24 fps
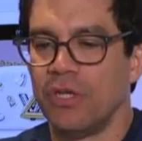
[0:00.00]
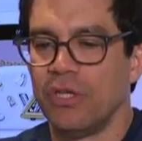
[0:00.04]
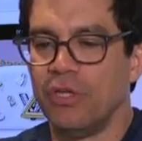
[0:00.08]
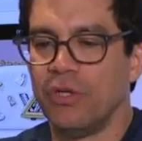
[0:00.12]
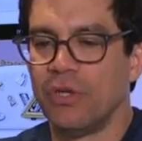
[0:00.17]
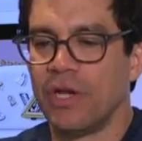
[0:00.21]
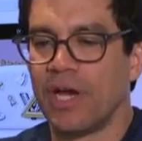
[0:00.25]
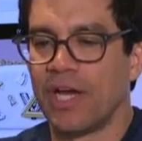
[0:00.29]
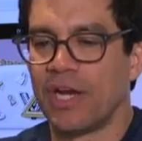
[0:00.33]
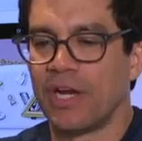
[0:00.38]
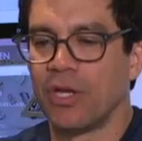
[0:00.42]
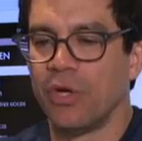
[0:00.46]

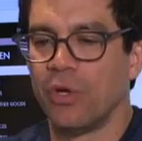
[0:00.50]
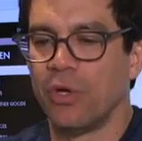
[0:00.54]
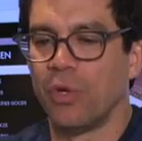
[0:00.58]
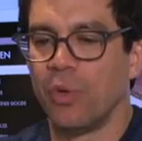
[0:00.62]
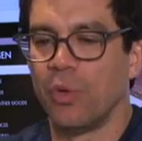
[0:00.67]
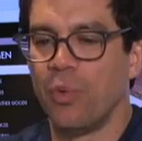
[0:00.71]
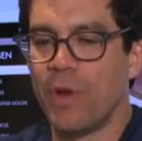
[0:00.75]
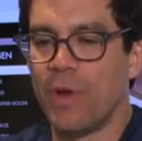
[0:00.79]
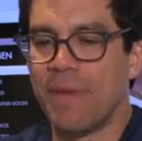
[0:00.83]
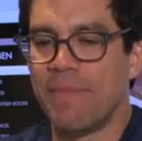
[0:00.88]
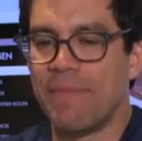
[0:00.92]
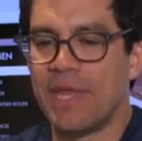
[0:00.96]
You got to go to
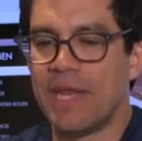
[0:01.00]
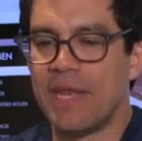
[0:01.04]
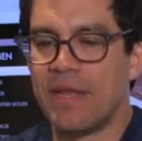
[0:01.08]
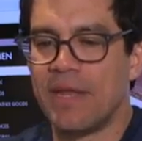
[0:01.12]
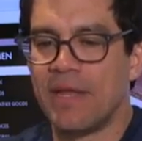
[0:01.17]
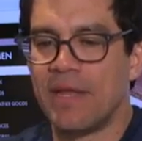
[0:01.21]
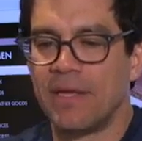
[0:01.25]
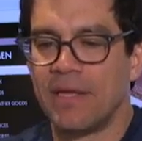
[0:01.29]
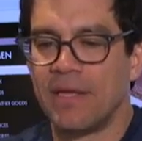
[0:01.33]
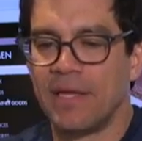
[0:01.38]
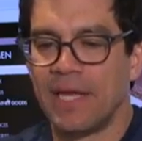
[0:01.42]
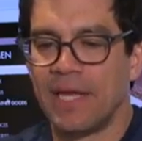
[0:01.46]
women
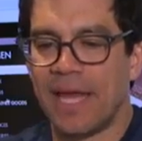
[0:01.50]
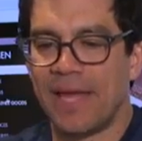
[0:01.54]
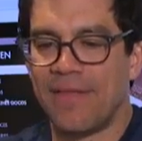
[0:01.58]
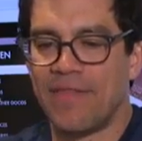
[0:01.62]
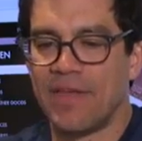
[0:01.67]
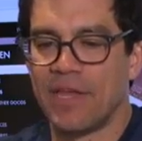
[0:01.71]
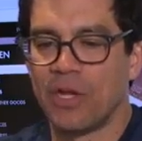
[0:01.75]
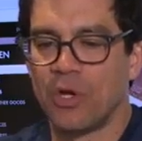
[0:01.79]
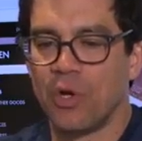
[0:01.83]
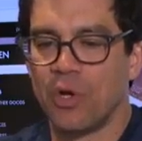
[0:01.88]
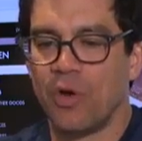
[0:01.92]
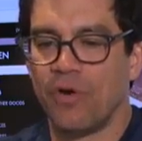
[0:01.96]
and
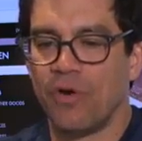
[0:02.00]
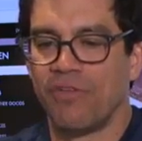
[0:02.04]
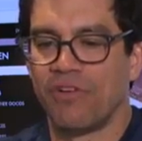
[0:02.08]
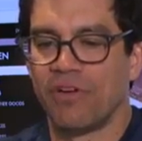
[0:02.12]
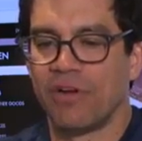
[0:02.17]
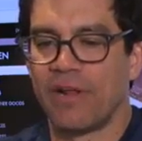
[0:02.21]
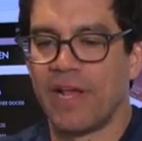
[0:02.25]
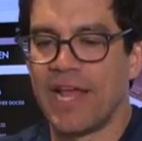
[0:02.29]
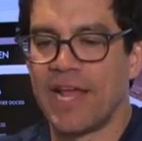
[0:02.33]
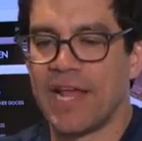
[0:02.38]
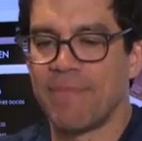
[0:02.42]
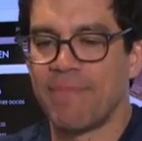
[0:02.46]
then go over
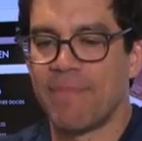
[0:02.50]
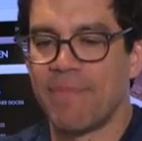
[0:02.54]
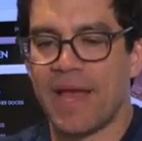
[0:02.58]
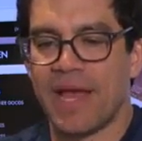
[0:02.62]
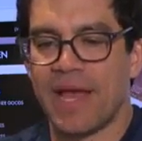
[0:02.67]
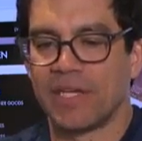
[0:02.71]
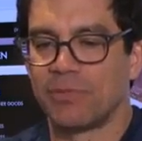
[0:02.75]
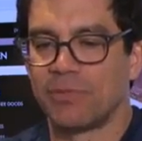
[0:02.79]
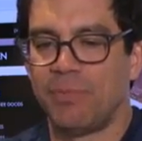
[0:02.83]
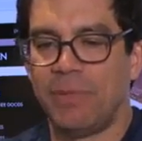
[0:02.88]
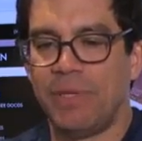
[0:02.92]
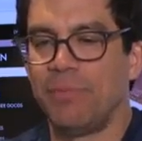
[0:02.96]
to
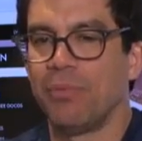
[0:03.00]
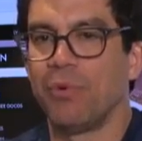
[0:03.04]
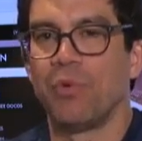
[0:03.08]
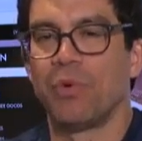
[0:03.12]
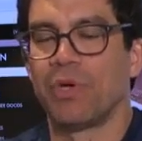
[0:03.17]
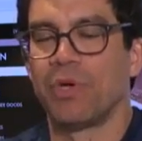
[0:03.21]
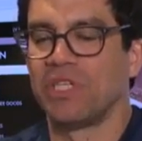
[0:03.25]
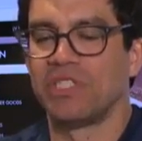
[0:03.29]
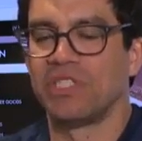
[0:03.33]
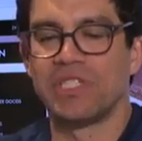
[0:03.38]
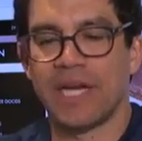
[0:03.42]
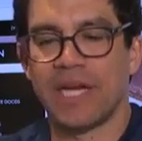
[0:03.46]
handbags. People
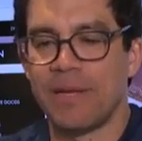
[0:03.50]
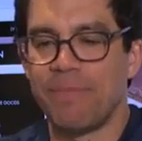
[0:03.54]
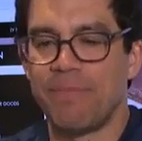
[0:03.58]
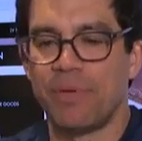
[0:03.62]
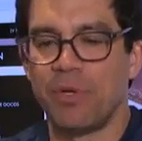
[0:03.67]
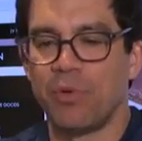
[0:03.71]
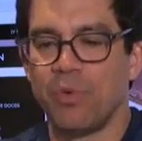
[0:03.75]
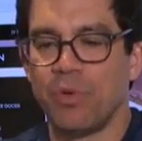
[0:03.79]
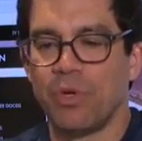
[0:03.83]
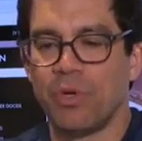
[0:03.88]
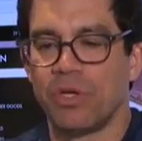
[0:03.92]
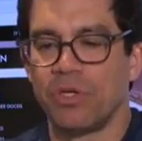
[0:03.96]
want to type
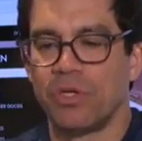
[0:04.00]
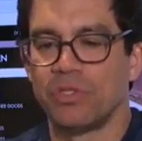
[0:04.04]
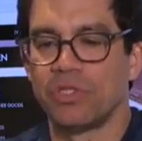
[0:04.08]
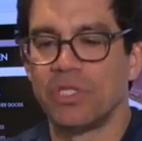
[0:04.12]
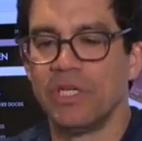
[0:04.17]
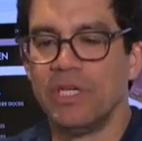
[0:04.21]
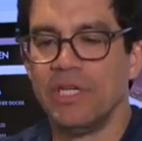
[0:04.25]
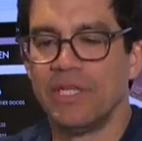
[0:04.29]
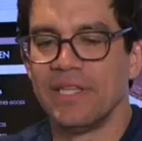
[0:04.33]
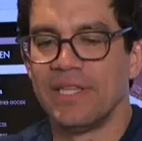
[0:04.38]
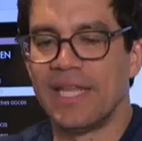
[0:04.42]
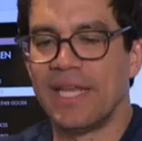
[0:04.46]
in words.
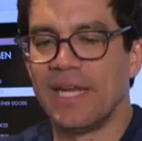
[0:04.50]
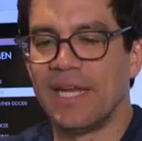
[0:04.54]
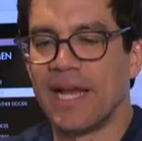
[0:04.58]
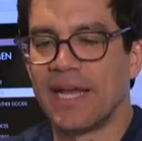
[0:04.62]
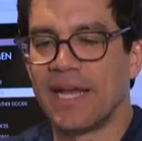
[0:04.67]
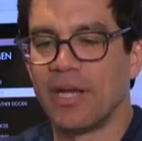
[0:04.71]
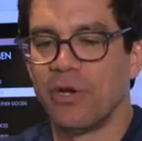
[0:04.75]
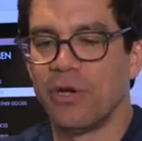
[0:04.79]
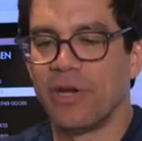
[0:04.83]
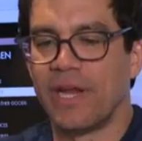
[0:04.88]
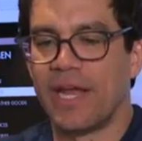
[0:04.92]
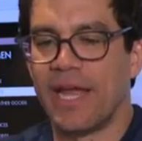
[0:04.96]
Then I
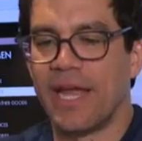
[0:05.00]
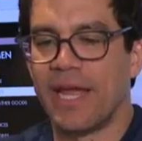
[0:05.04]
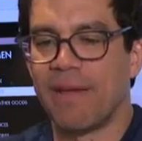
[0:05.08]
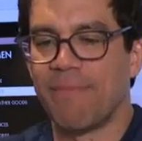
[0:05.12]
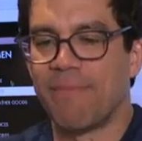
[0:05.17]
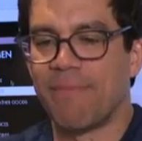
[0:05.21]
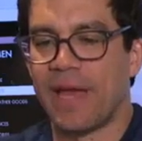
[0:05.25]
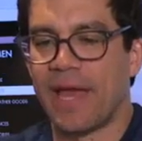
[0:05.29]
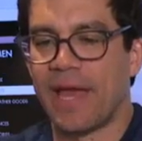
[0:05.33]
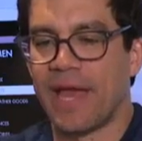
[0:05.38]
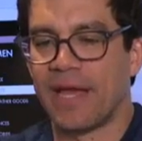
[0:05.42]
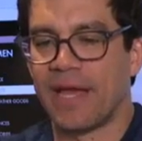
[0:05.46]
go to
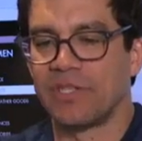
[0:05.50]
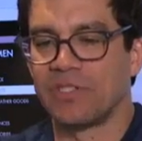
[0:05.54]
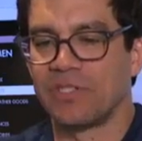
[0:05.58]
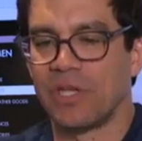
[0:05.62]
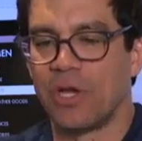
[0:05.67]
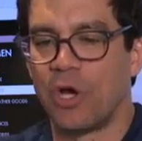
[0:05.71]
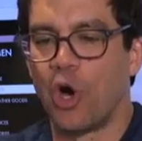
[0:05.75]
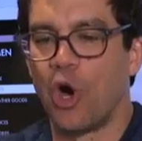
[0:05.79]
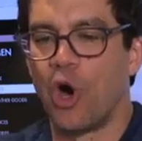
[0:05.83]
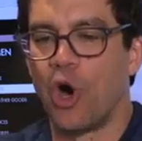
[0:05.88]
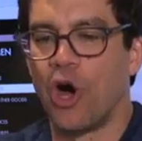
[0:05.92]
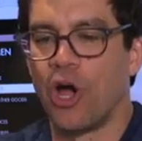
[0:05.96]
handbags,
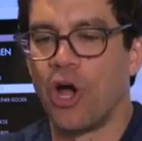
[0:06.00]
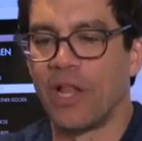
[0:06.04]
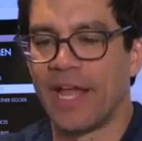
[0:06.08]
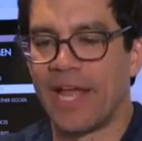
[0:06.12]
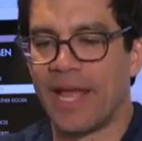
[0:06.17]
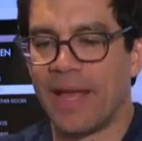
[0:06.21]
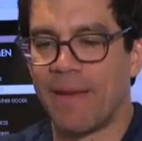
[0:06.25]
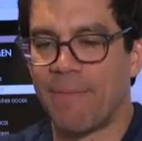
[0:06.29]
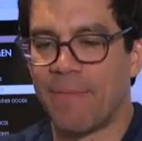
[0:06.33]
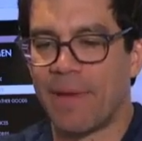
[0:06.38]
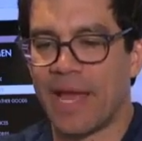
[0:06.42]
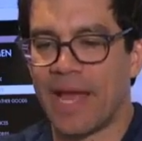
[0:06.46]
all
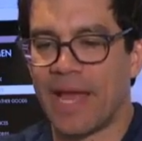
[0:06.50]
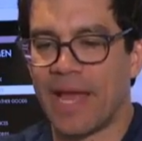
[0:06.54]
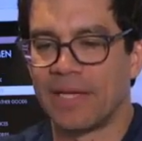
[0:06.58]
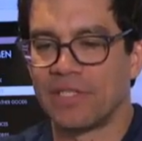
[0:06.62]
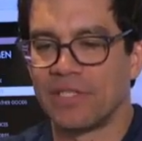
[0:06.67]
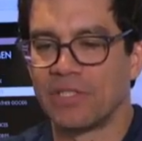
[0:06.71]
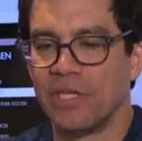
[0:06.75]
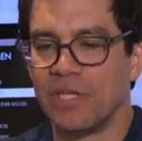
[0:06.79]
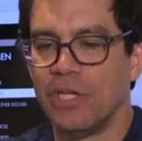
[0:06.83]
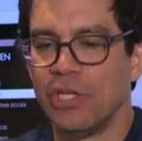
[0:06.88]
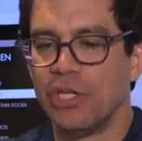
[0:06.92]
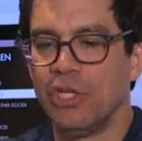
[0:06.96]

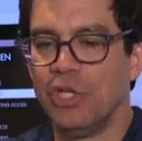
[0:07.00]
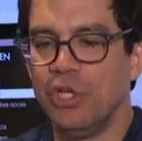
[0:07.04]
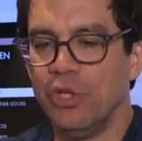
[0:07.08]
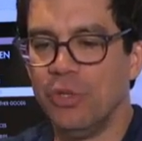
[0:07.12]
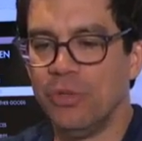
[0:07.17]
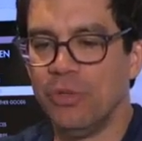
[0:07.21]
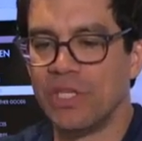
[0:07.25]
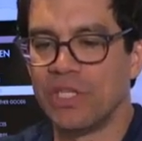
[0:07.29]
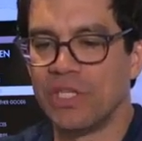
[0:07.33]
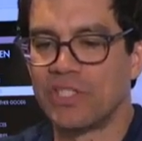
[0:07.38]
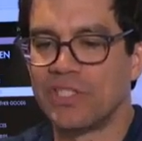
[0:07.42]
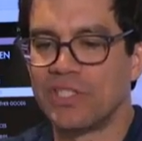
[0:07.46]
handbags,
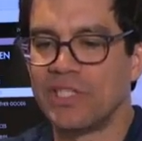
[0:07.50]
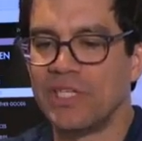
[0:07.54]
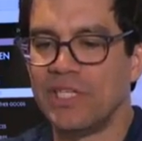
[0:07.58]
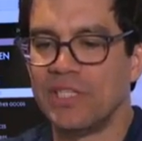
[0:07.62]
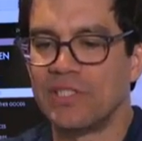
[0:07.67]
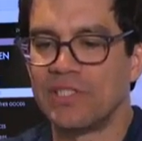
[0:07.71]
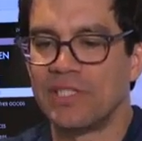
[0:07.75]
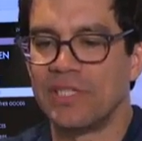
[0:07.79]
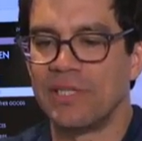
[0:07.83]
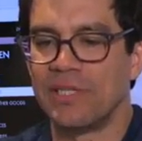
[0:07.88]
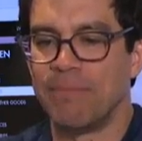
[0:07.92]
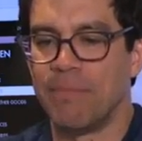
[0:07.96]
new this
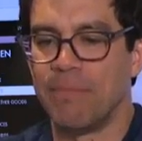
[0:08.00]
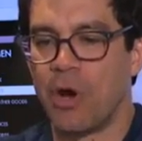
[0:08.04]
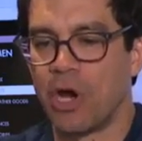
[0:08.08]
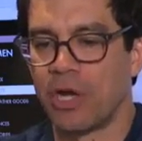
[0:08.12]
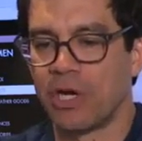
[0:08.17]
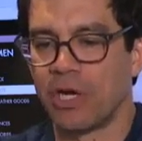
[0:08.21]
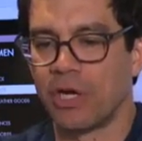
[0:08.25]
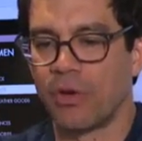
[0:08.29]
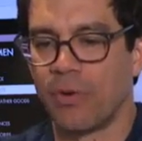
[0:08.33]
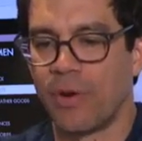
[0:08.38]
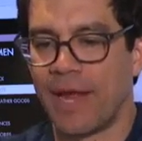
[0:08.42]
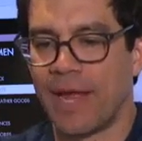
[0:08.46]
season,
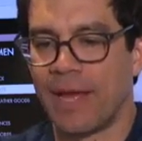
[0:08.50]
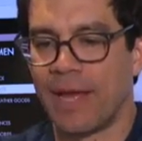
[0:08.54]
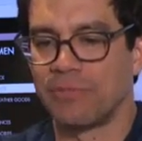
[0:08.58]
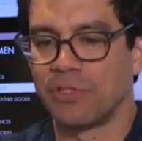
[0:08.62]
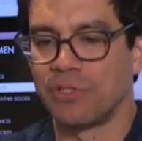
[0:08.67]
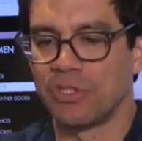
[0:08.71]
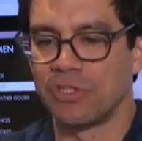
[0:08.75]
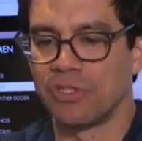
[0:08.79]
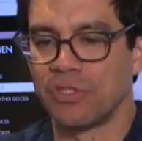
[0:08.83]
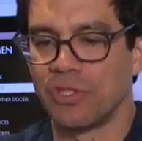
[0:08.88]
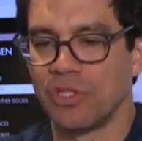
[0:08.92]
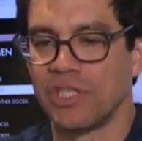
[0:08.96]

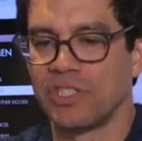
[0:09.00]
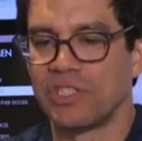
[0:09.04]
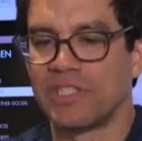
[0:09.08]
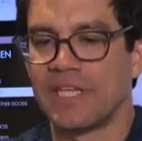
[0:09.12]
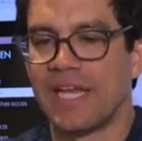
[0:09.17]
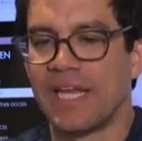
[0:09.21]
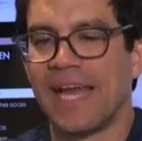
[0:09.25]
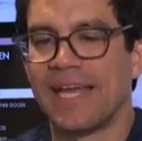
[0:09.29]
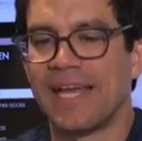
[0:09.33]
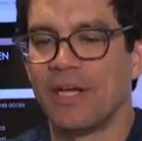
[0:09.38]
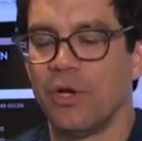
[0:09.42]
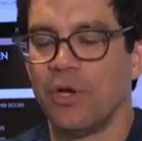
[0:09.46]
monograms. So let's
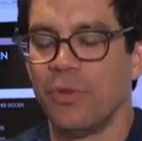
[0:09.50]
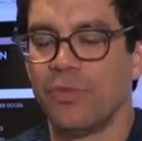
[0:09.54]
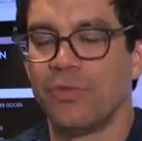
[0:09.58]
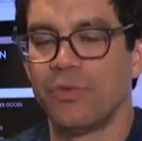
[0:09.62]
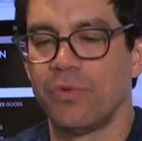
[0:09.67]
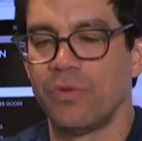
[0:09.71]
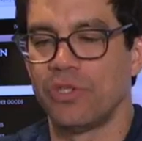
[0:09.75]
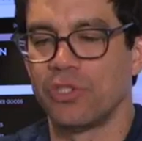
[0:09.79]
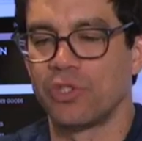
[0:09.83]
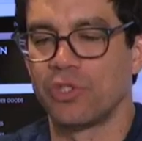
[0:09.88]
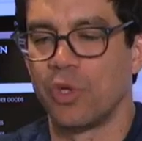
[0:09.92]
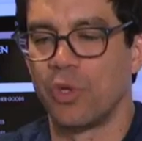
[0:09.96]
say I go
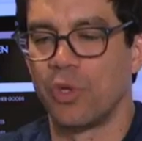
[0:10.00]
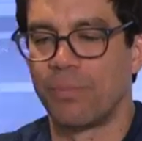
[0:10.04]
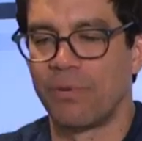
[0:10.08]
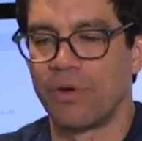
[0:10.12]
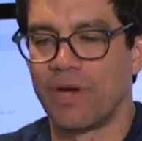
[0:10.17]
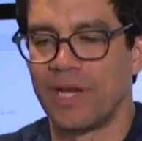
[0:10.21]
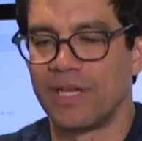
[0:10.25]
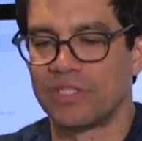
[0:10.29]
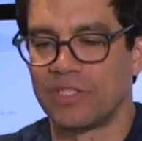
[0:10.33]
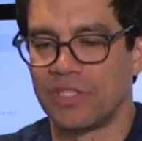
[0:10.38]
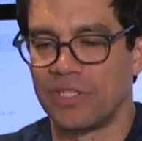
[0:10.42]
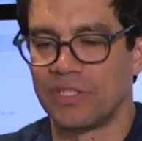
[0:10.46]
through this whole
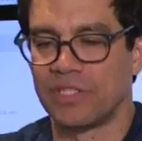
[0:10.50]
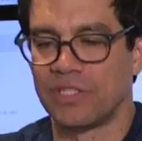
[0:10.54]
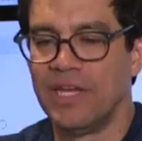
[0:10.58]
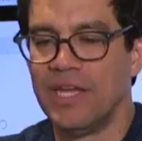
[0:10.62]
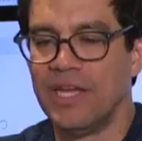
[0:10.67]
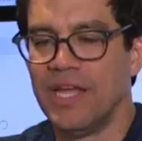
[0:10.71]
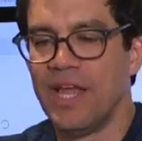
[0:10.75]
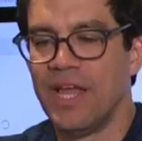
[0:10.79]
process.